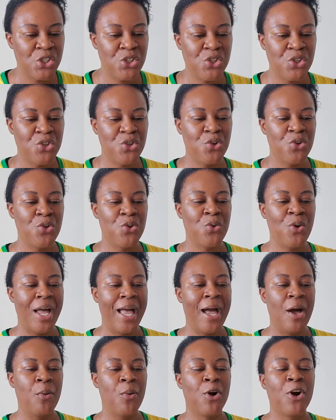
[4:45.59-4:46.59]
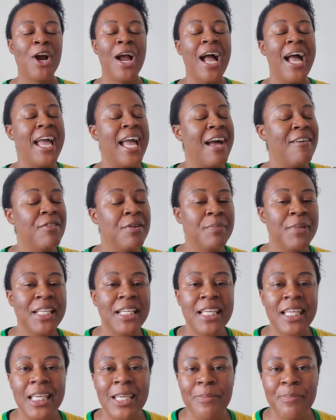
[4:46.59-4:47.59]
to our... I haven't
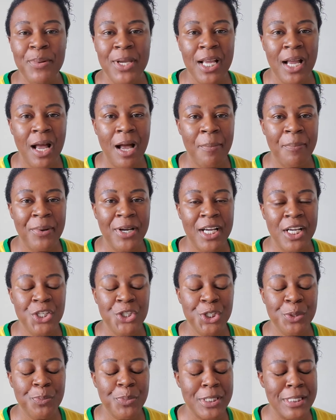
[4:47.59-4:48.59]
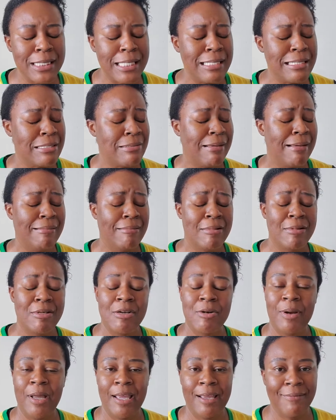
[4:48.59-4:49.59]
been keeping up 100%, so I don't
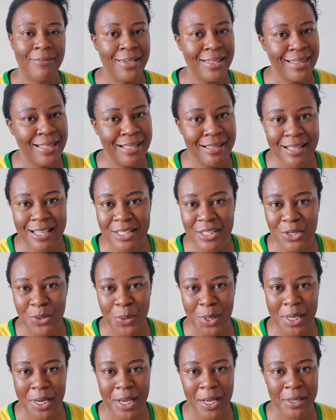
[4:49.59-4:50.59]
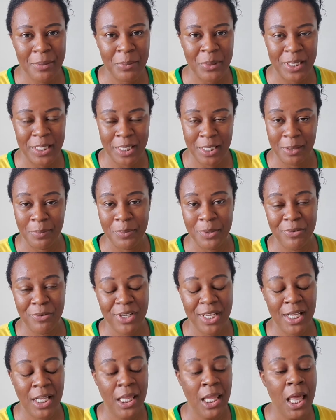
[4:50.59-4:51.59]
know everything that's going on. I'm going to keep it
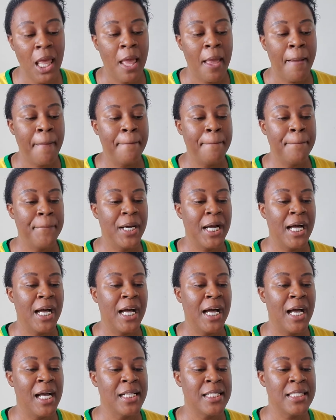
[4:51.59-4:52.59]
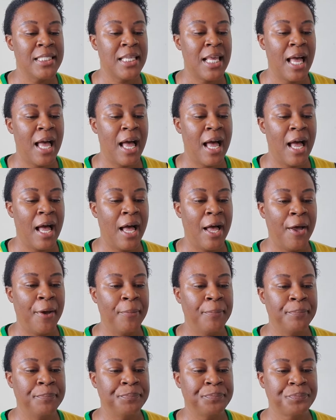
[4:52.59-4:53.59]
real. But
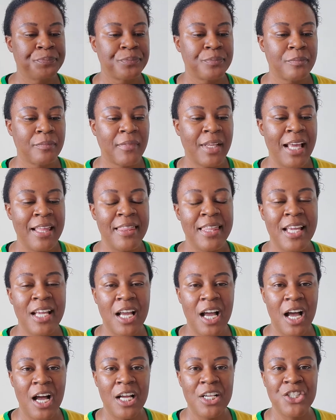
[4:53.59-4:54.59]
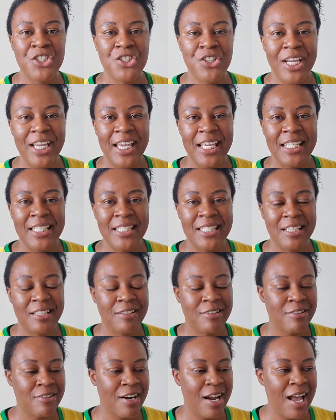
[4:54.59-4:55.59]
I think Andre
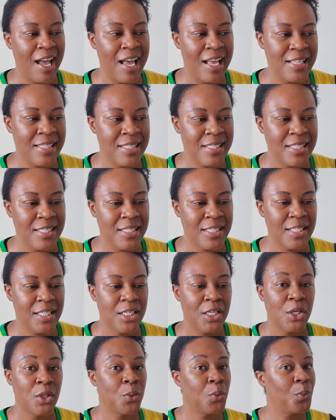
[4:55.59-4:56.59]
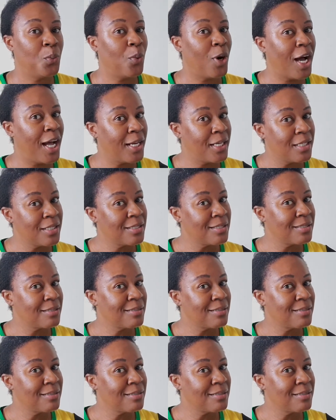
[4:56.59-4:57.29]
DeGrasse won